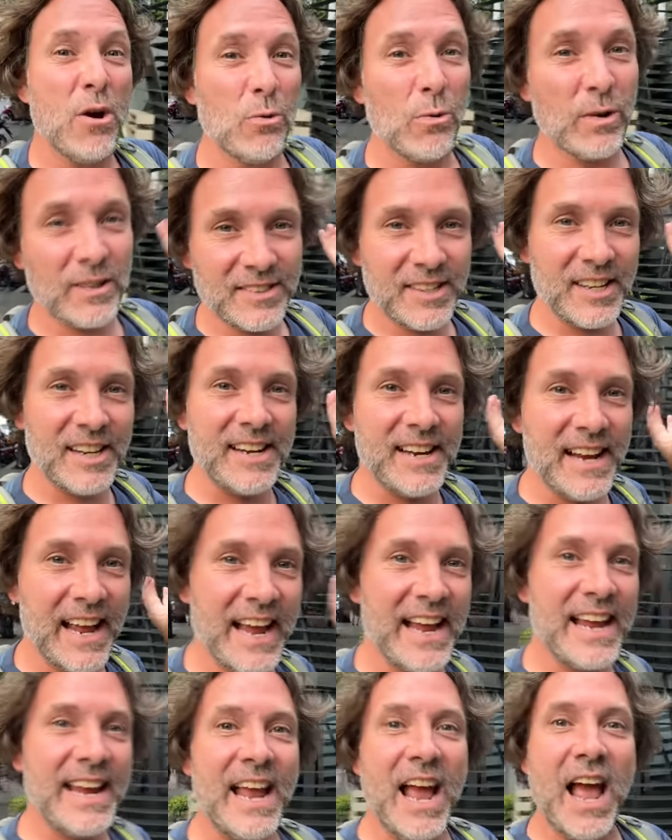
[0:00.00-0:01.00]
Well,
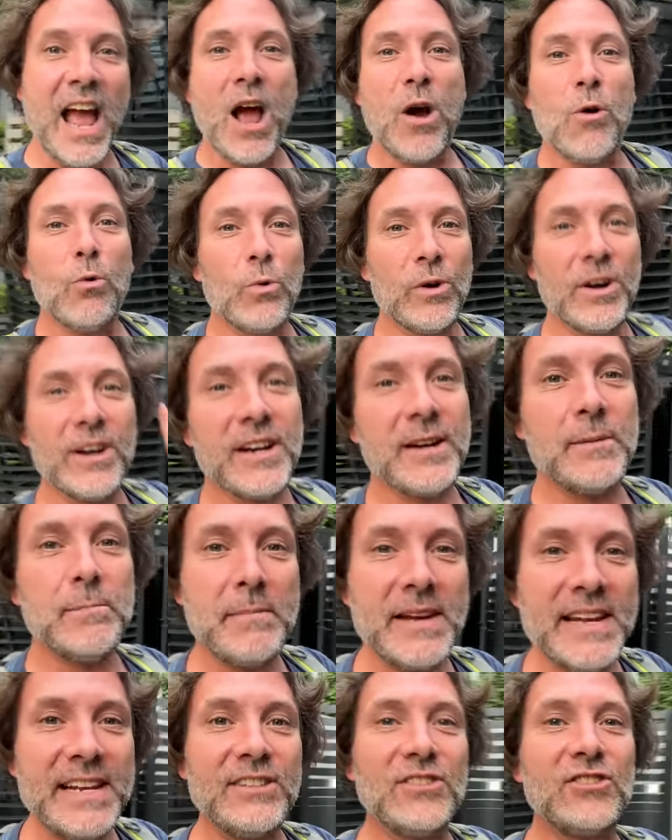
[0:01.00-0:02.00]
today we're gonna
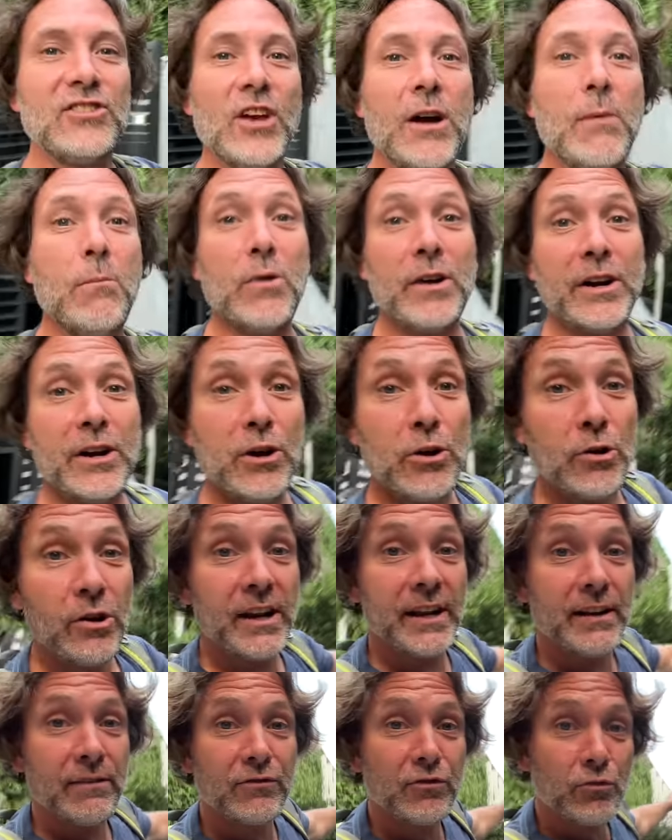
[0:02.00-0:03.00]
meet someone who
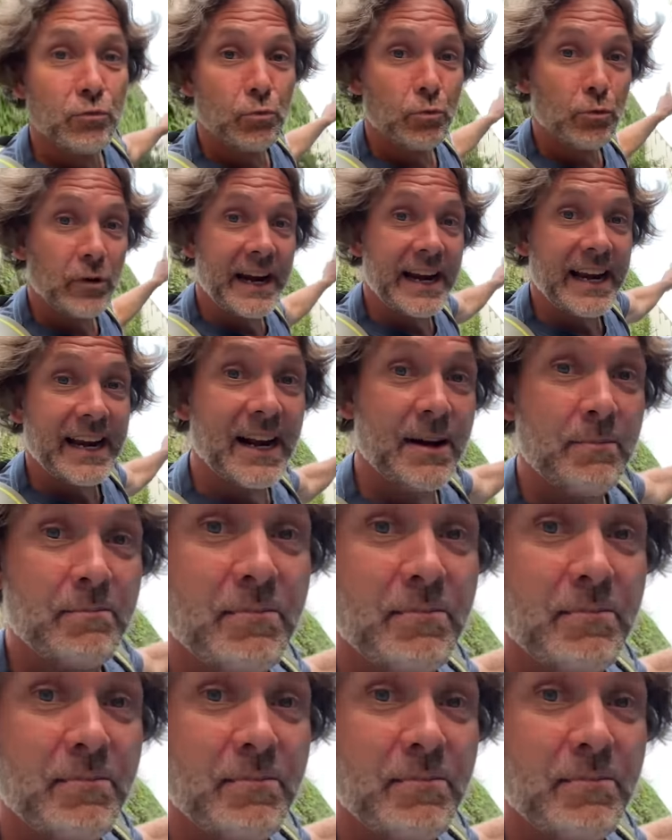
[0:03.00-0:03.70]
lives right up